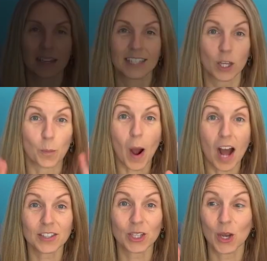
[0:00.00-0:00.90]
So
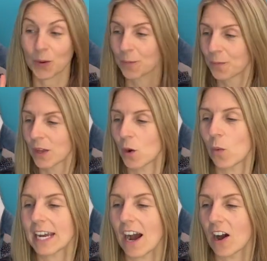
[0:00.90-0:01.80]
part 2,
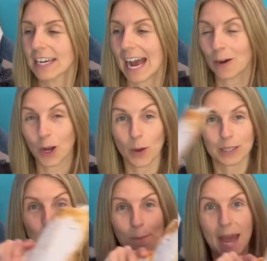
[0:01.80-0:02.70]
we are now going
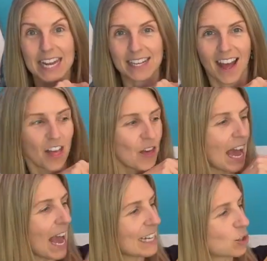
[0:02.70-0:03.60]
to make
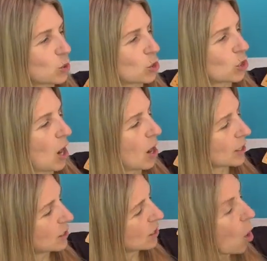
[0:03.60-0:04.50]
the angel
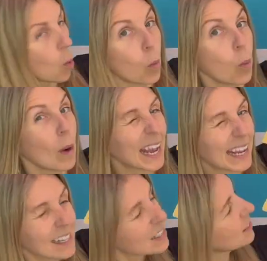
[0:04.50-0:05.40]
shark's
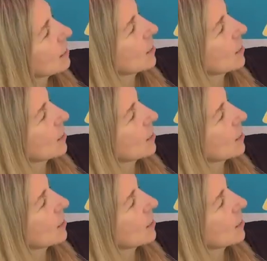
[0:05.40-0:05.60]
wings.